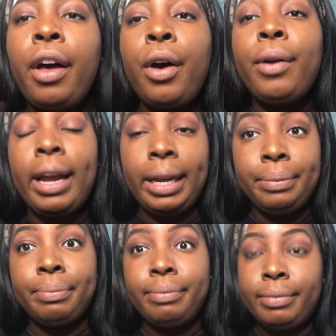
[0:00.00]
Okay,
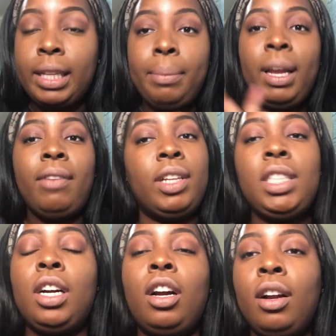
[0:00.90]
let me give this
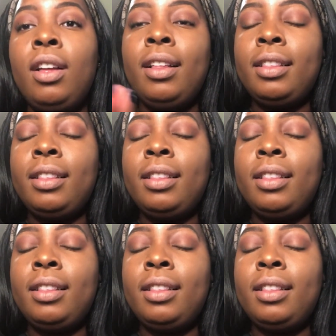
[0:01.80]
to her.